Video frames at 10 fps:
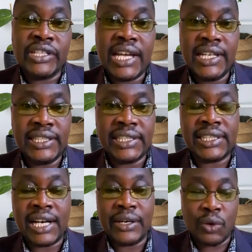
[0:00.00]

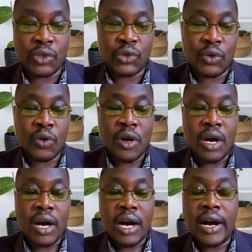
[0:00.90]
abscess can also
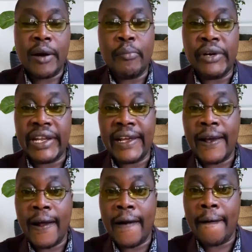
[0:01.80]

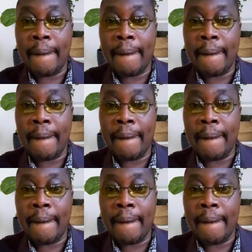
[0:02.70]
bring